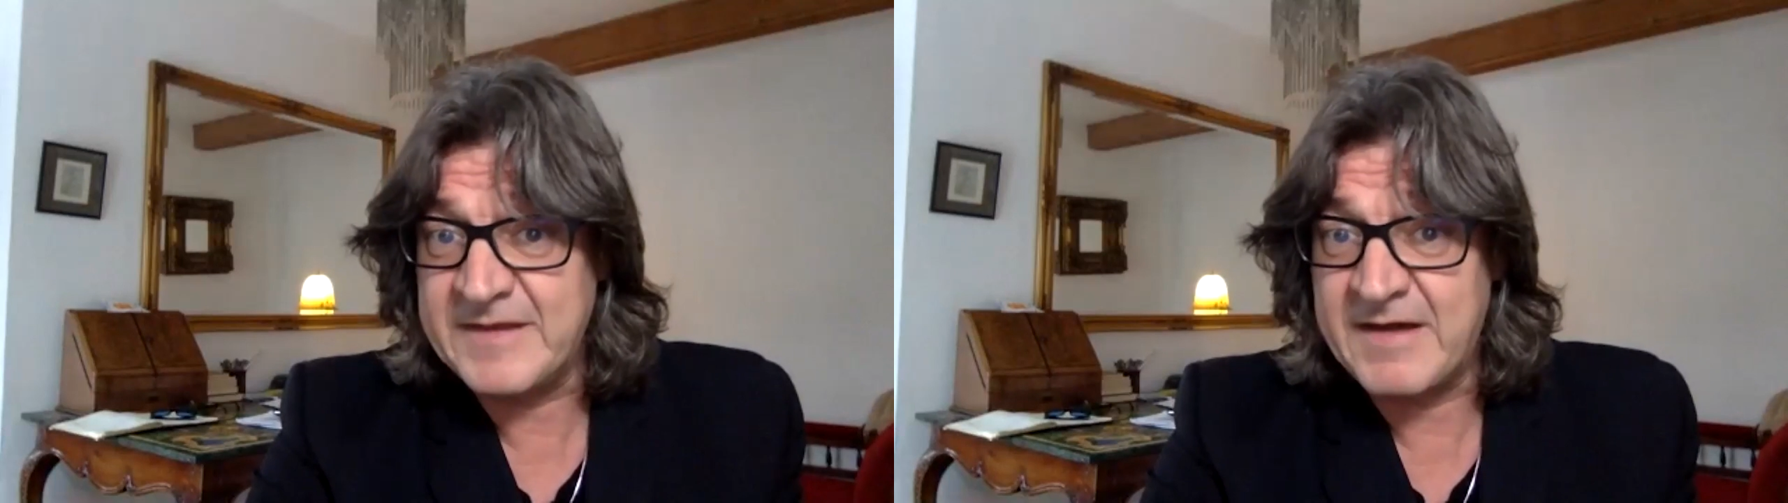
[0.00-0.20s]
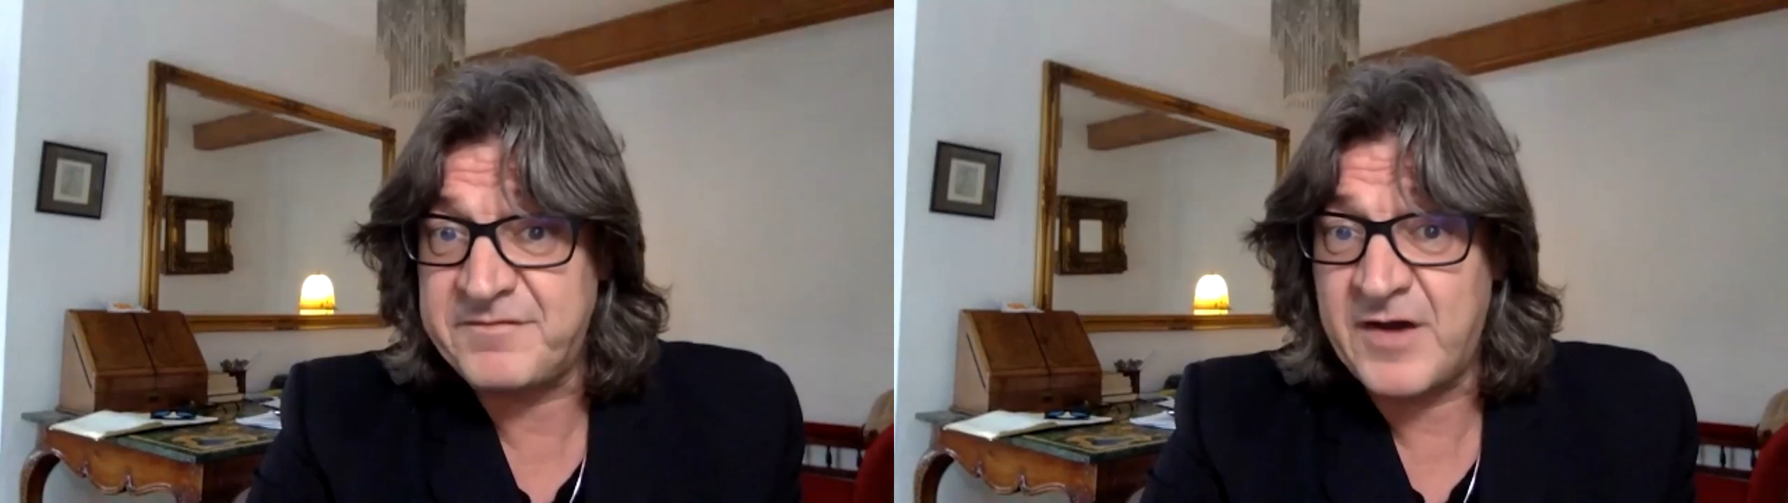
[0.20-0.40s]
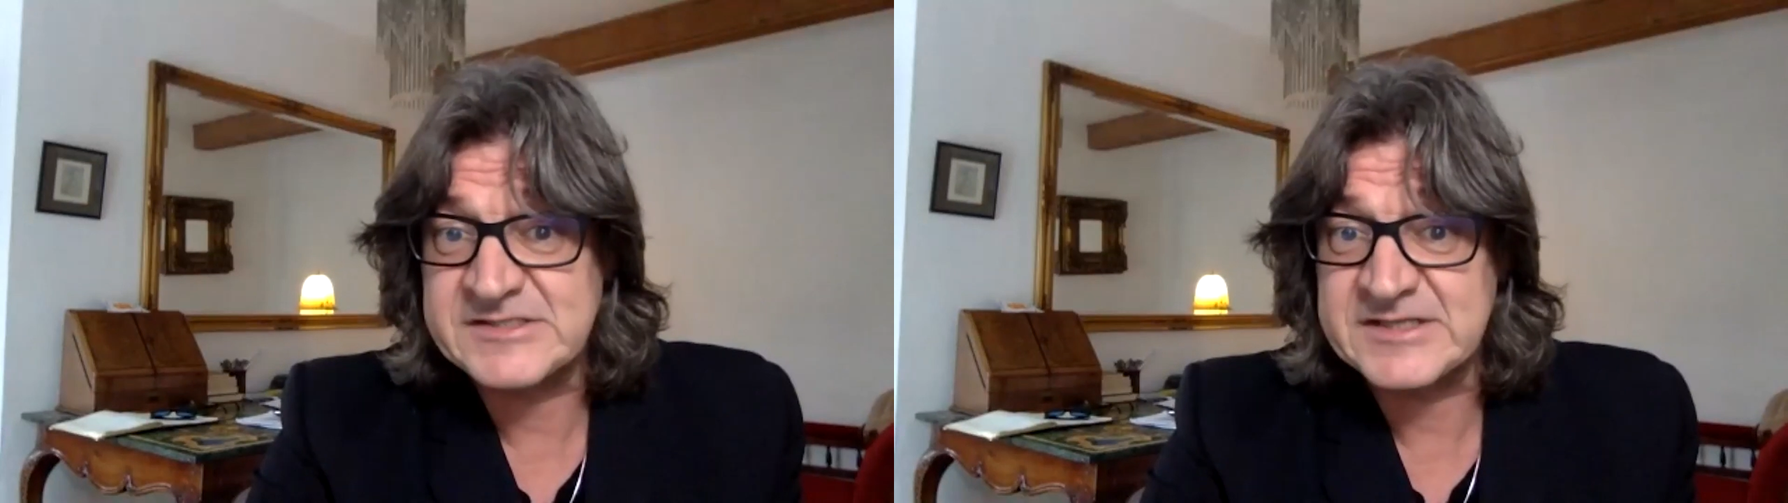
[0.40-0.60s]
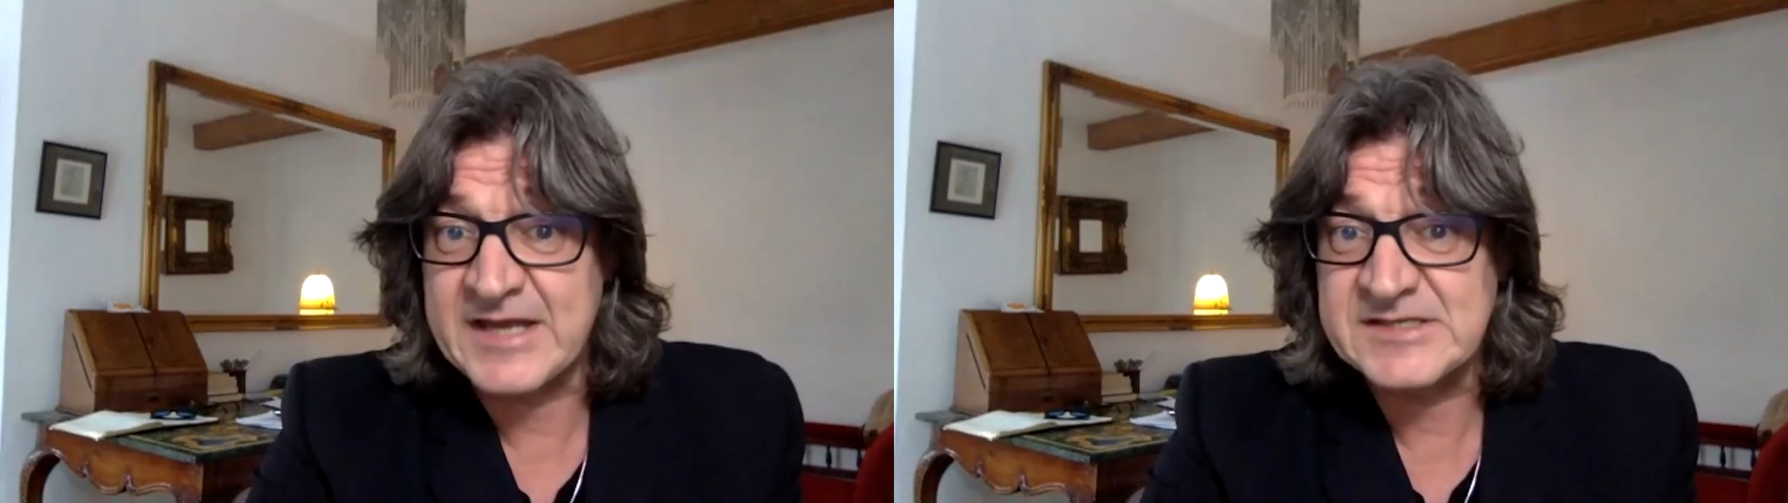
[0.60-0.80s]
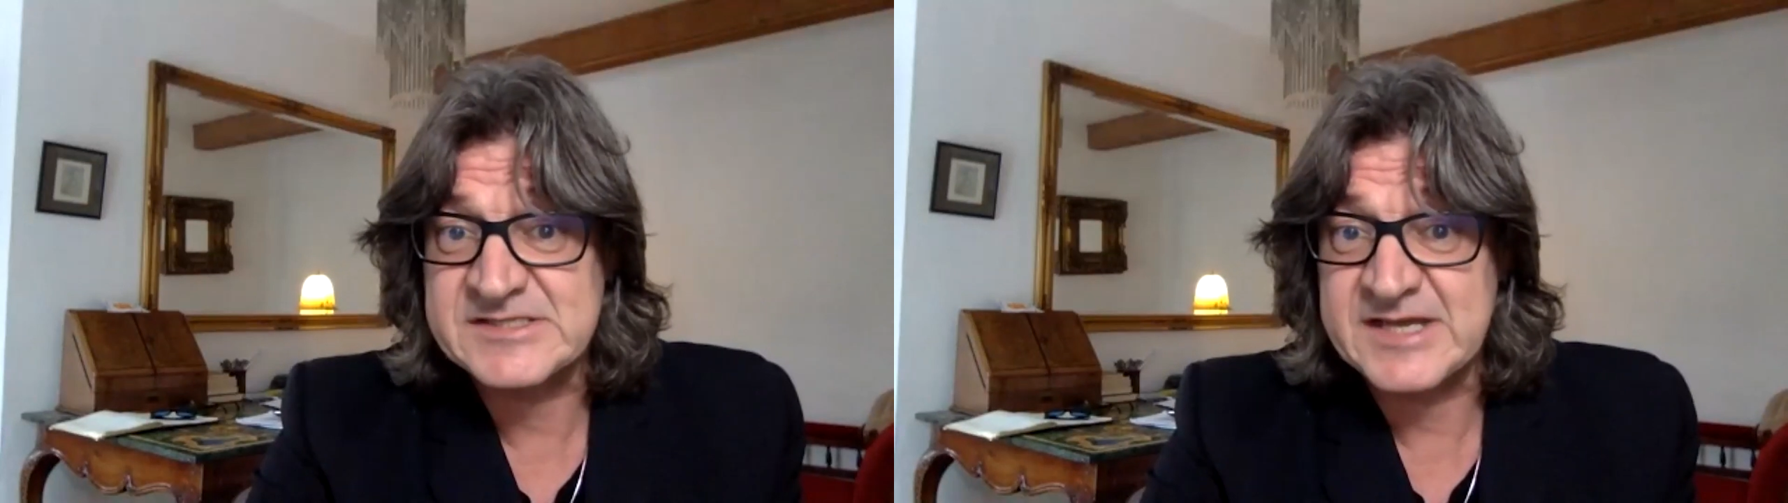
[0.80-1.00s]
that fight
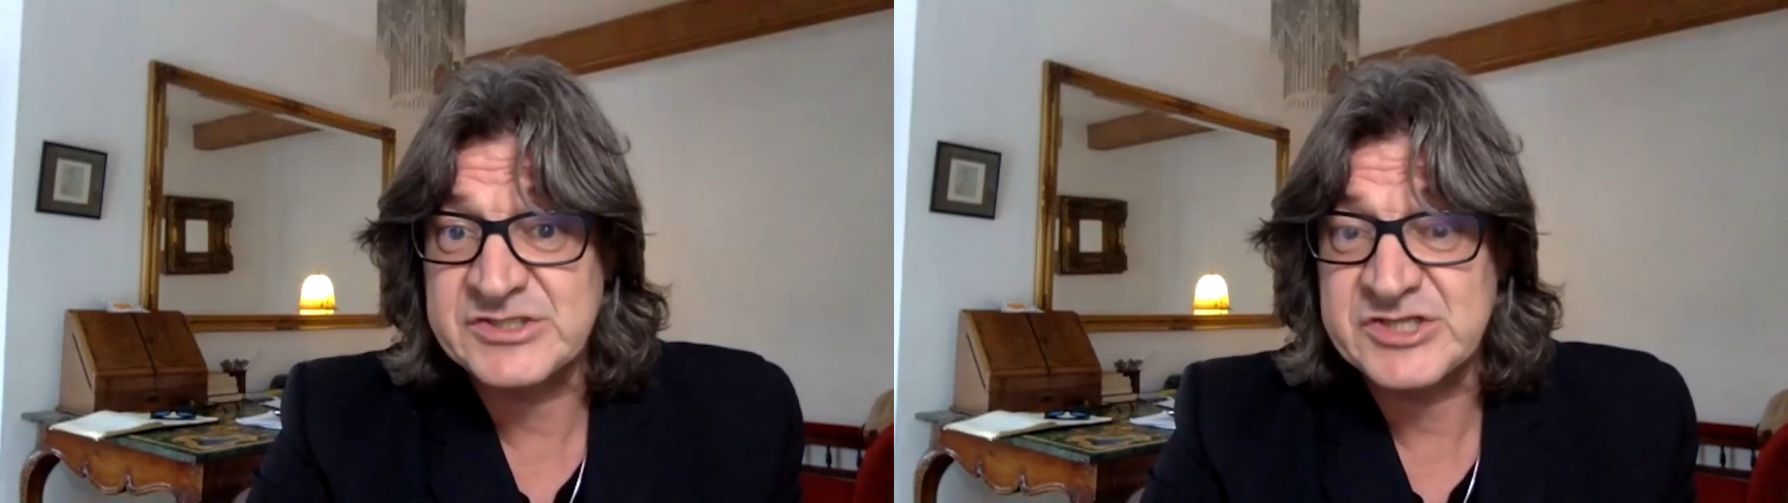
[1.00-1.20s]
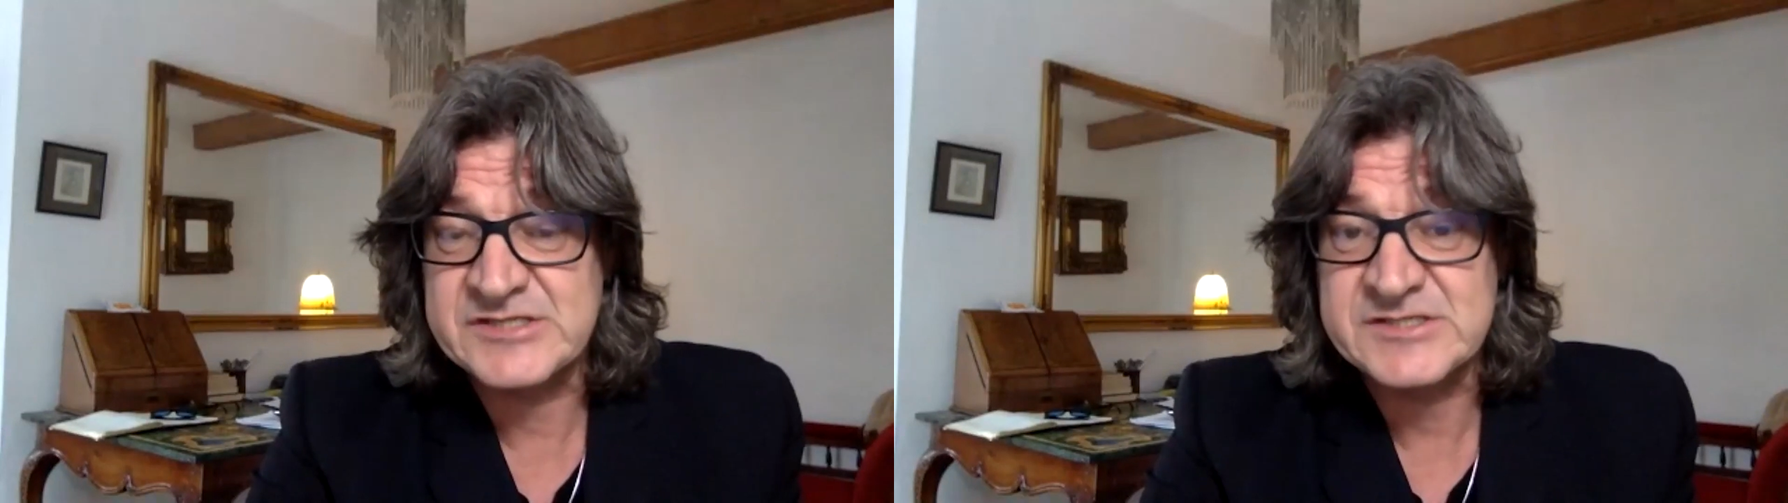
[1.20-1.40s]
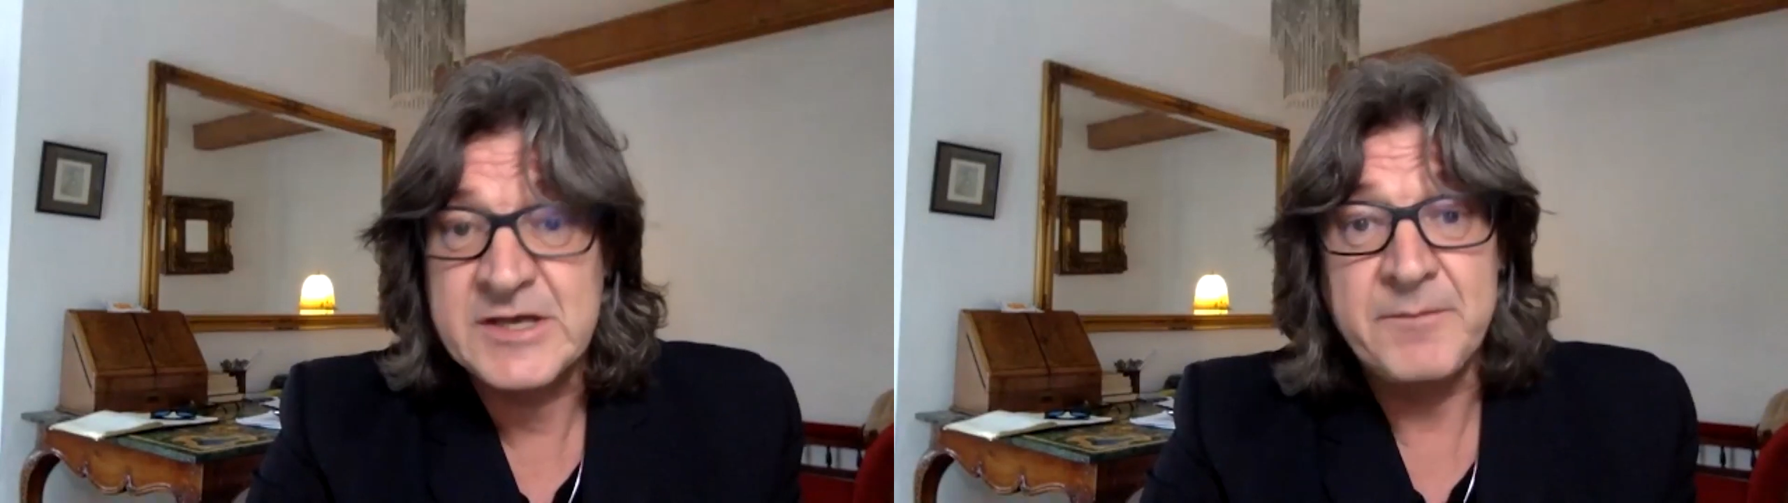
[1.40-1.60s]
against Sanchez,